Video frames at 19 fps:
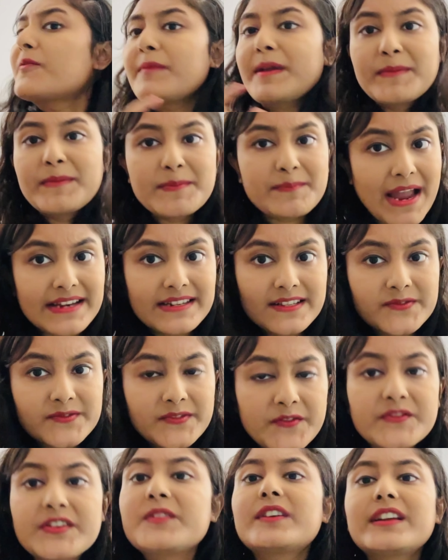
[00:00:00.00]
maybe minus
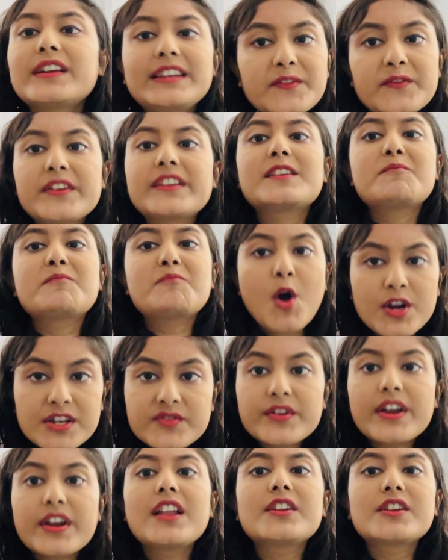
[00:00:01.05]
50 living in
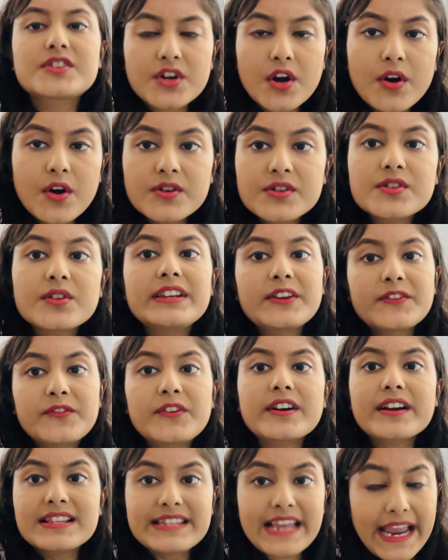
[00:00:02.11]
montreal or toronto look for
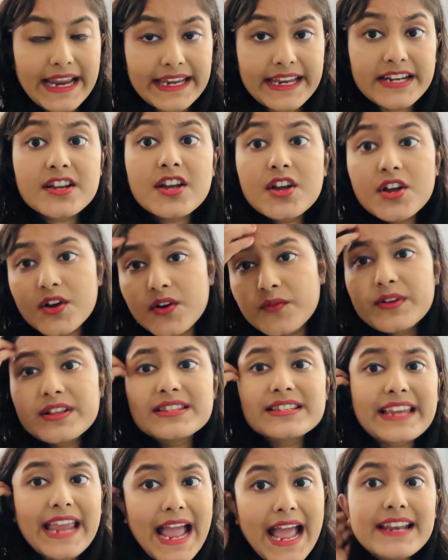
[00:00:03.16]
a jacket which
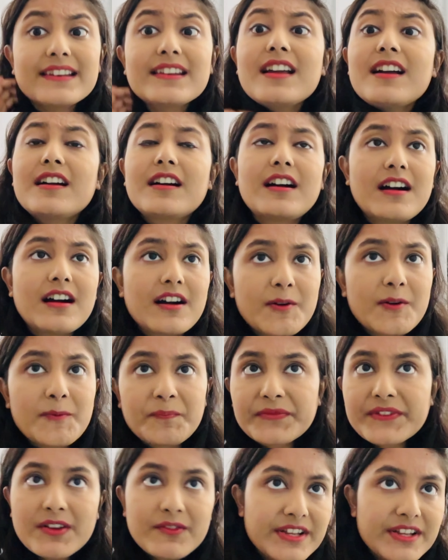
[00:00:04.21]
can um,
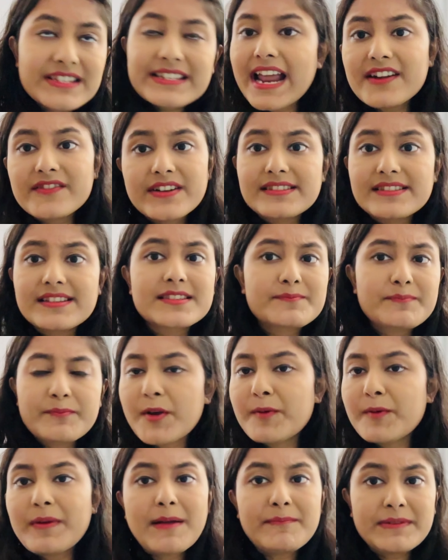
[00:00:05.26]
which can resist
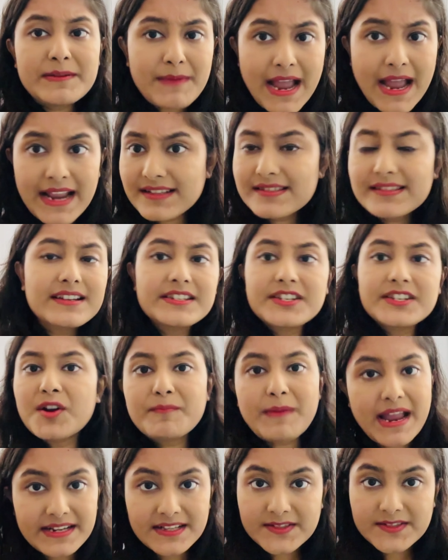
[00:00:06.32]
probably minus 30 or
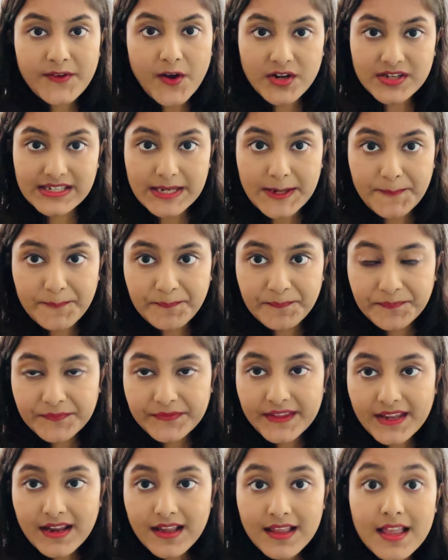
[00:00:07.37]
minus 40
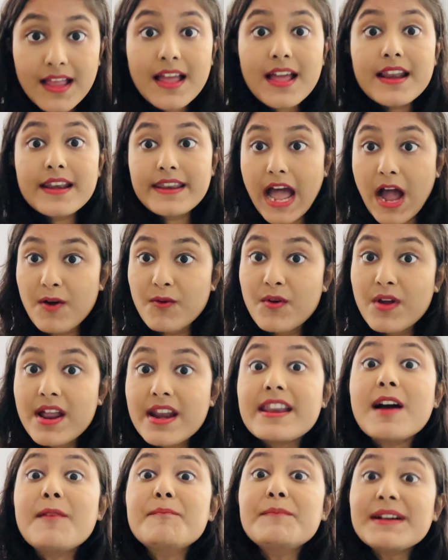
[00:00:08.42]
now
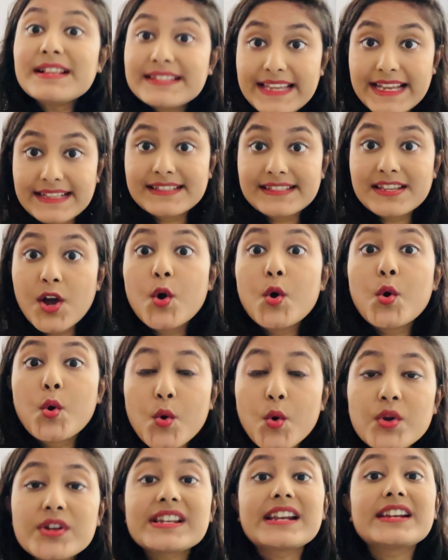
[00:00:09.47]
number six
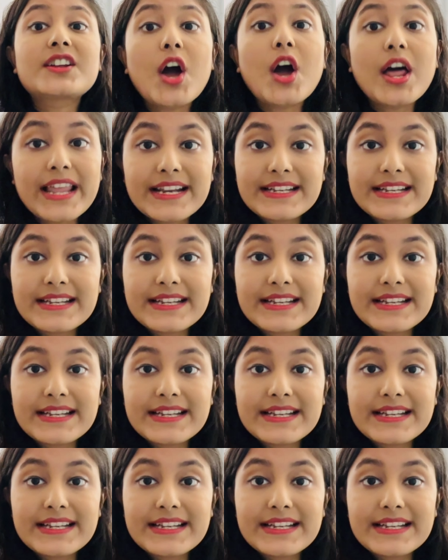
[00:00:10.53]
hood and collar